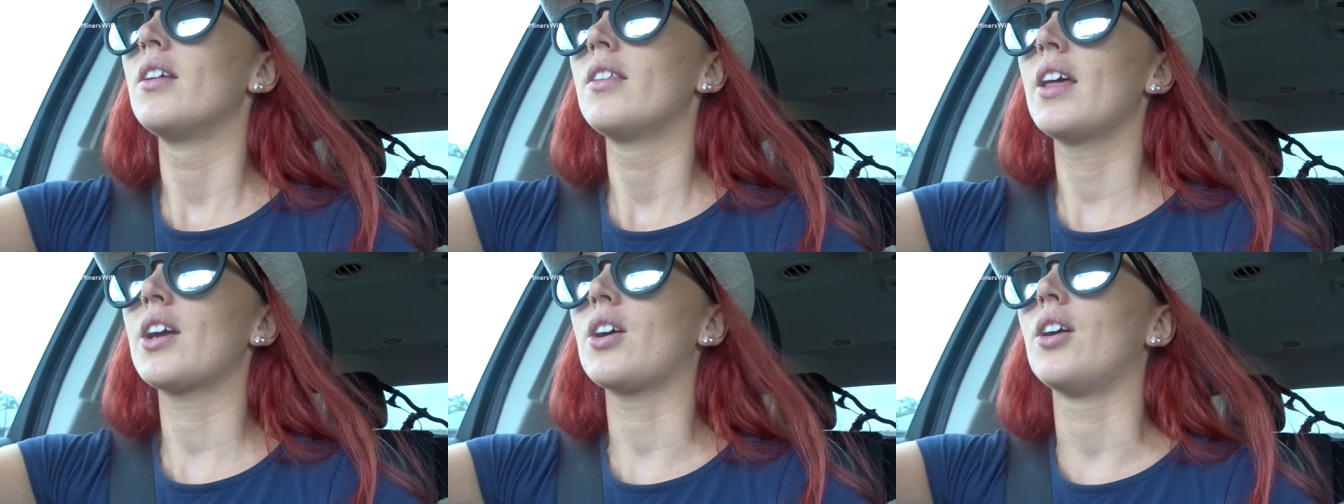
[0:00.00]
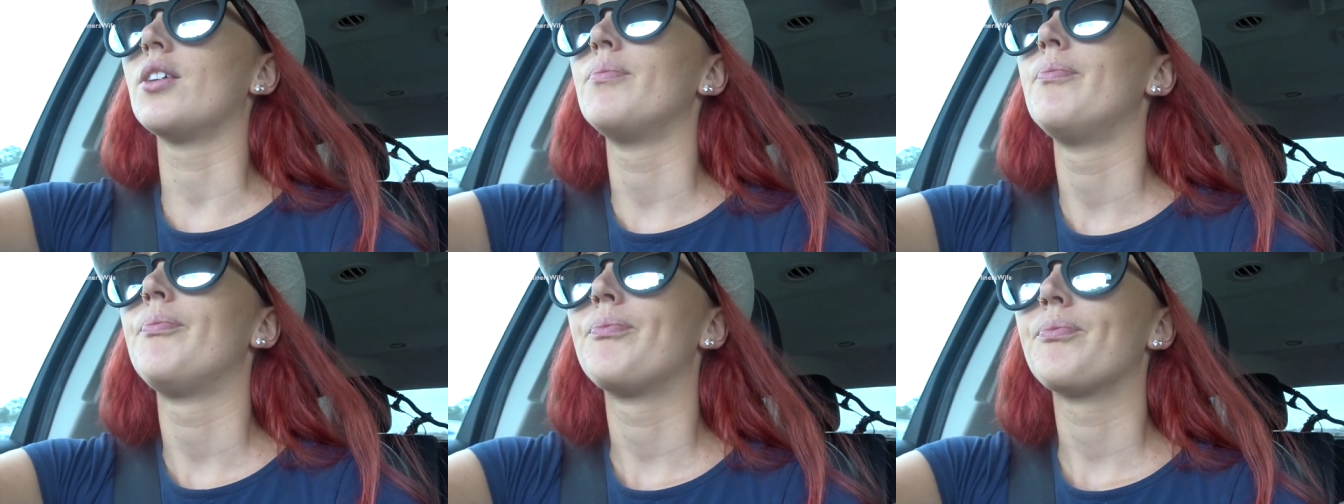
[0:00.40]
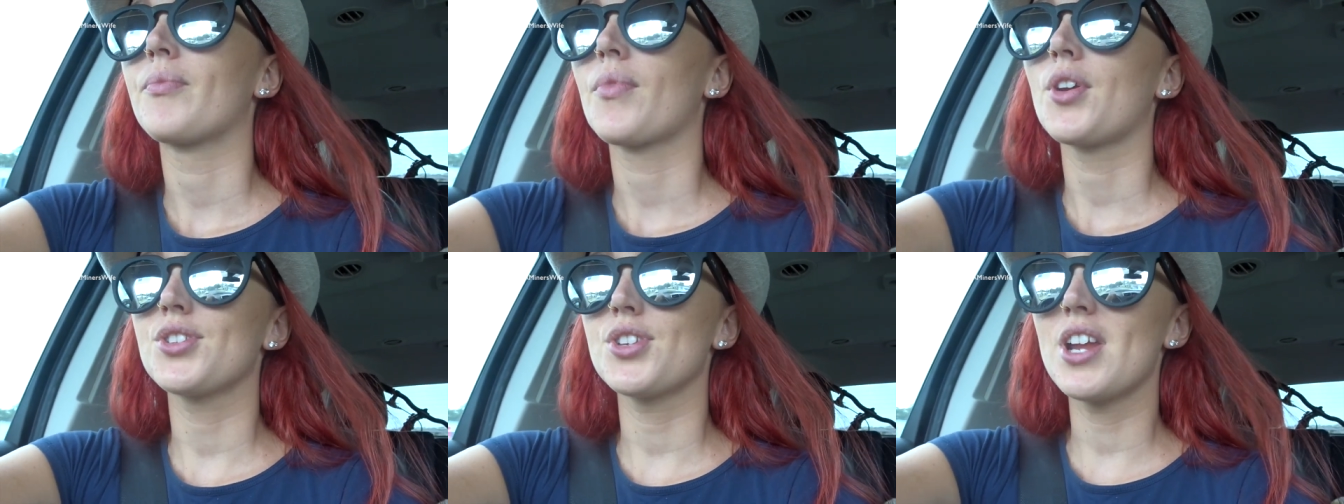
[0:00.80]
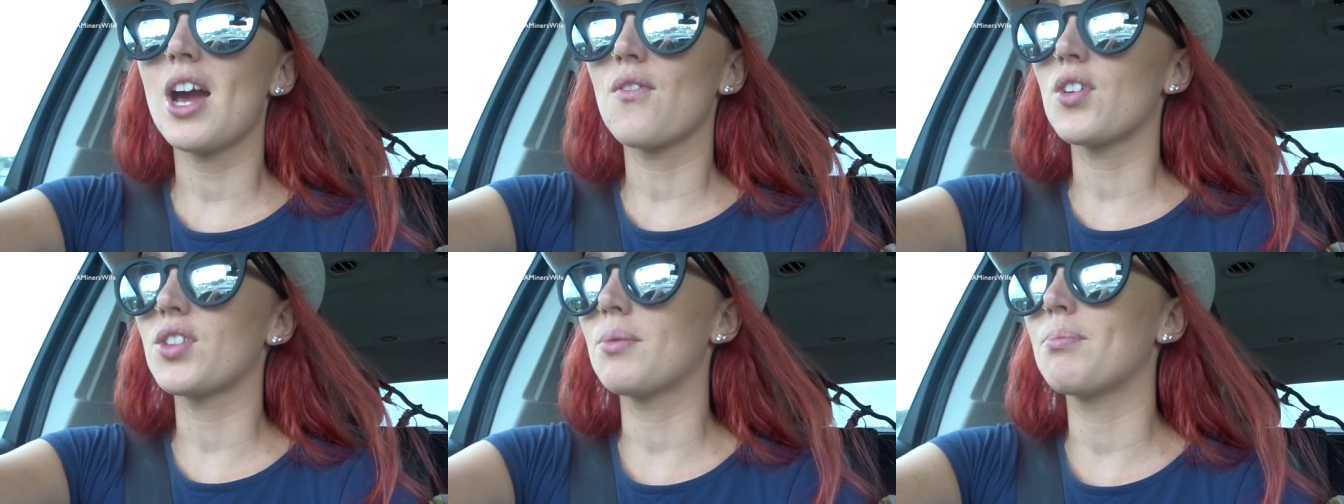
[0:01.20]
Thank God. So
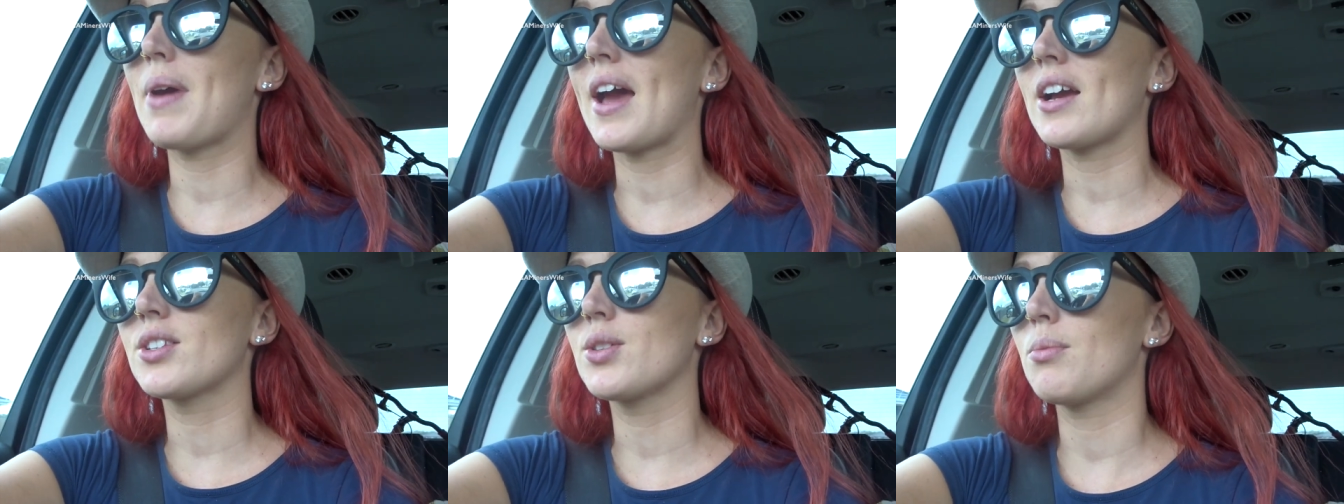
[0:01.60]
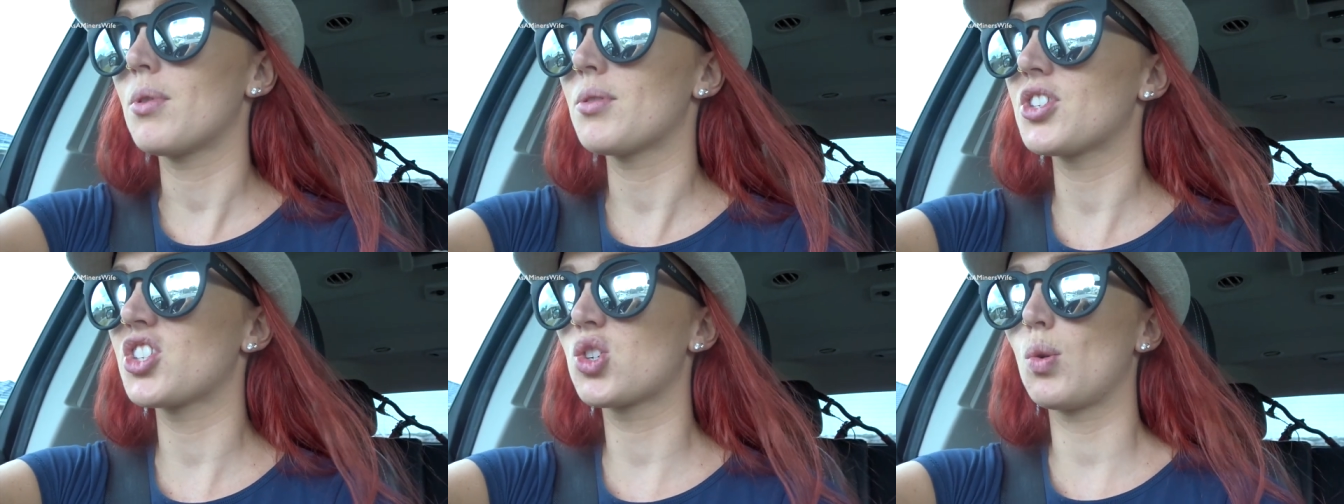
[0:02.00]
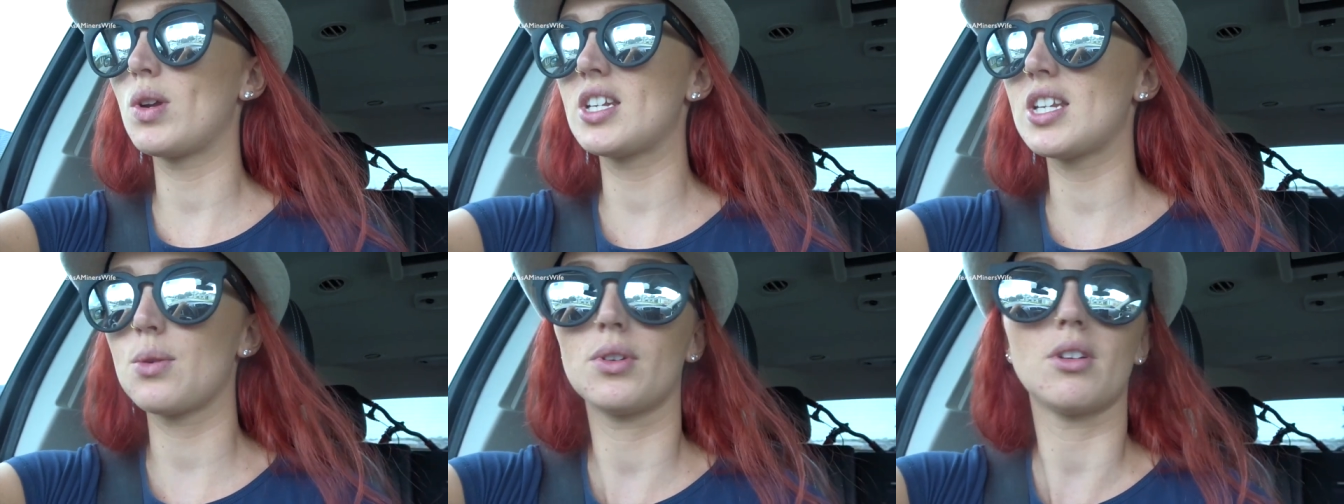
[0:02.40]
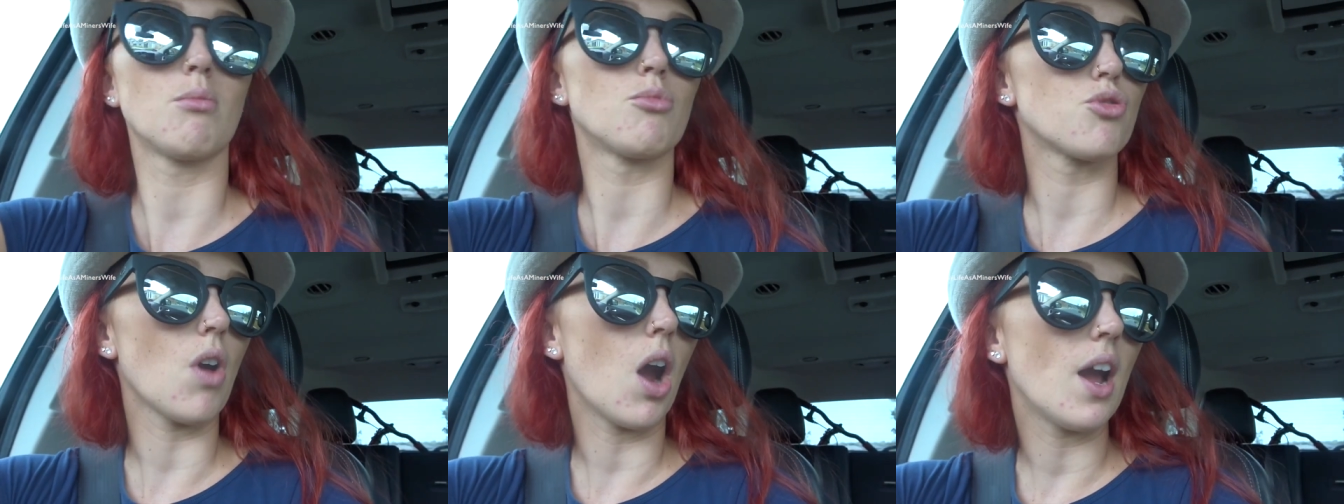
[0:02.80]
now I've got them back so I'm not squinting when
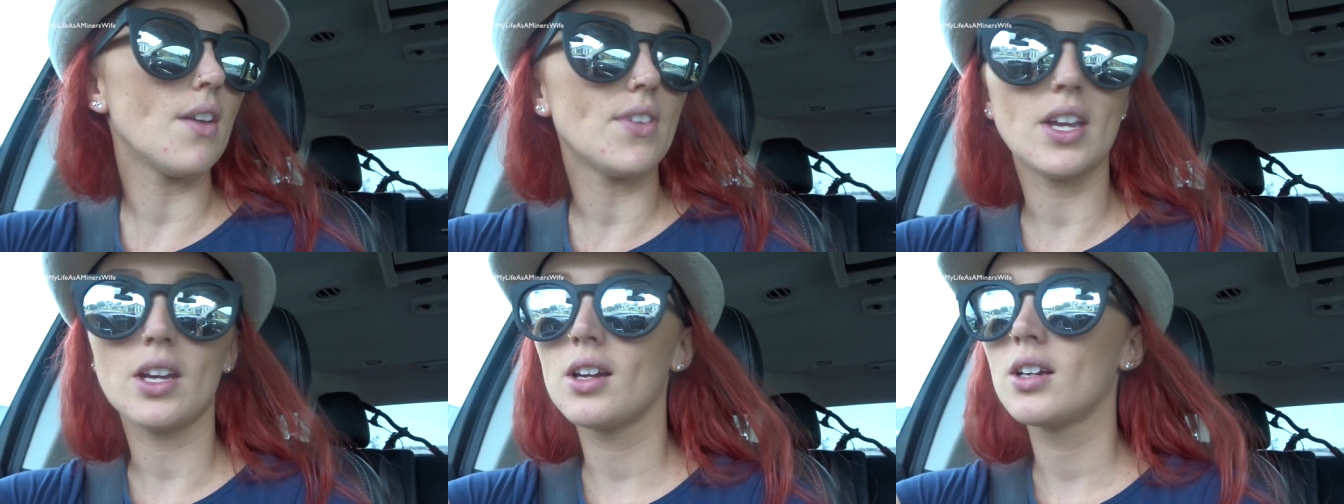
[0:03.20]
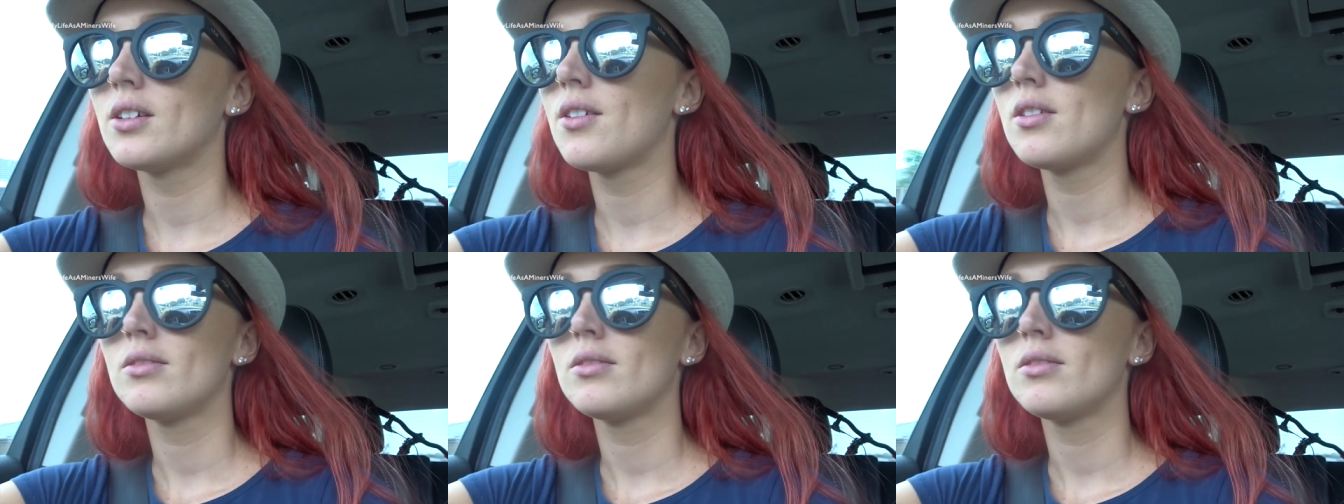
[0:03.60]
I'm driving.